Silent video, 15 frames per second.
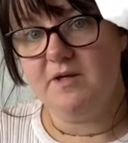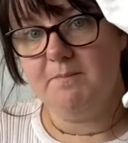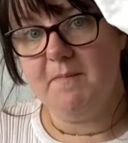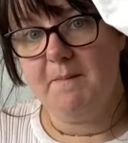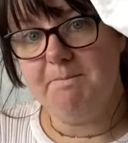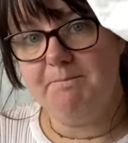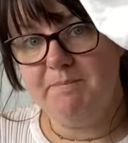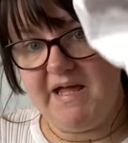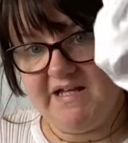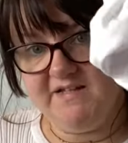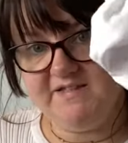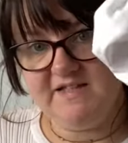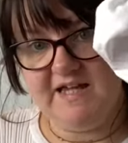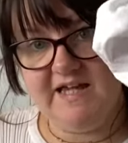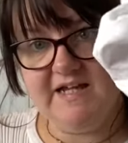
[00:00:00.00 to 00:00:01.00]
some
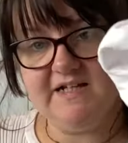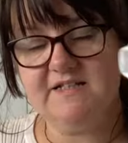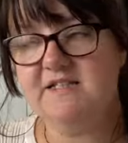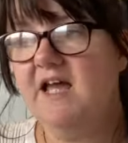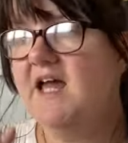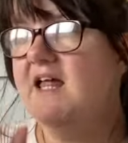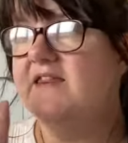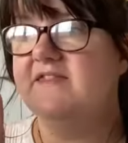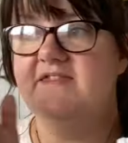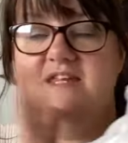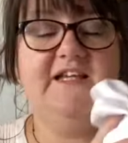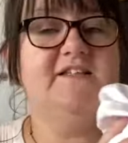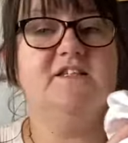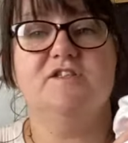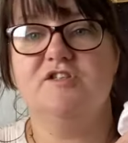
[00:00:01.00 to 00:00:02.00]
basics.
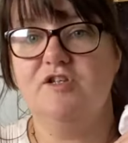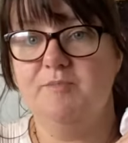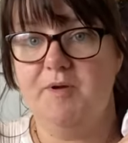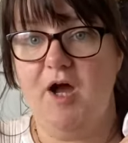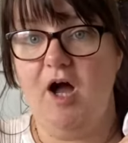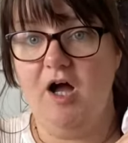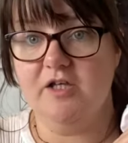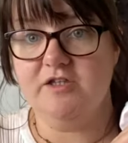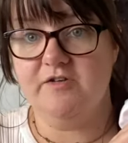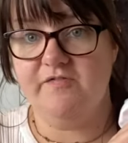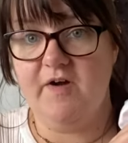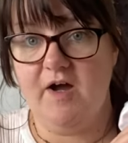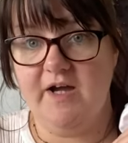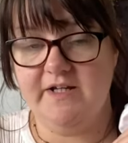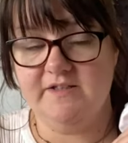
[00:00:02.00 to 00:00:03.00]
These are super hard to
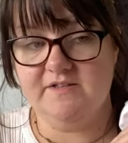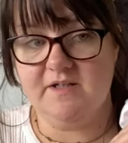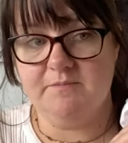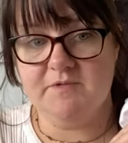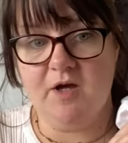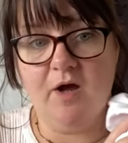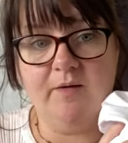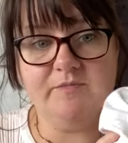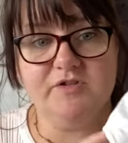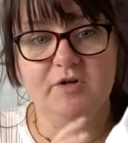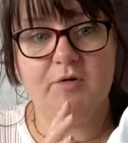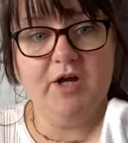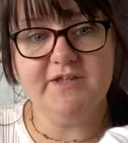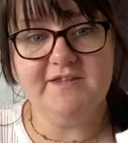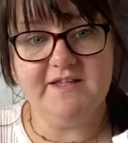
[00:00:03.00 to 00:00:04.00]
find sometimes,
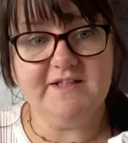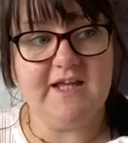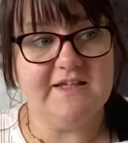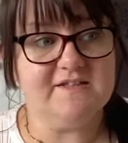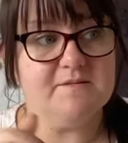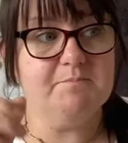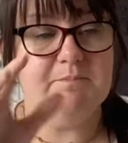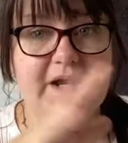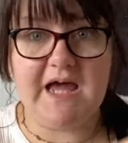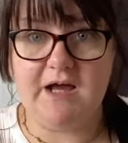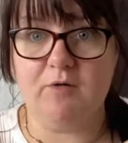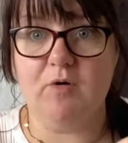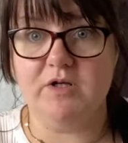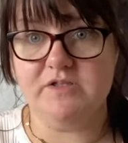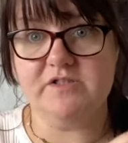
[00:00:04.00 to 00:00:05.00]
so I did get some
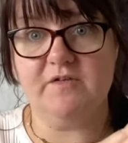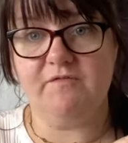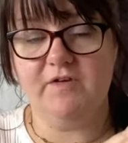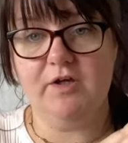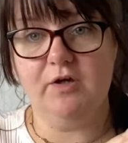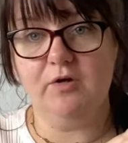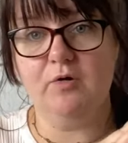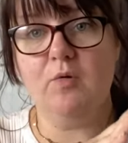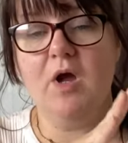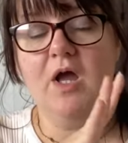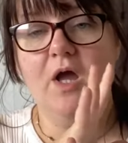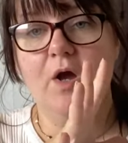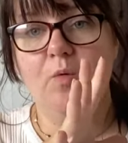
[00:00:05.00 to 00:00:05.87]
black ones a few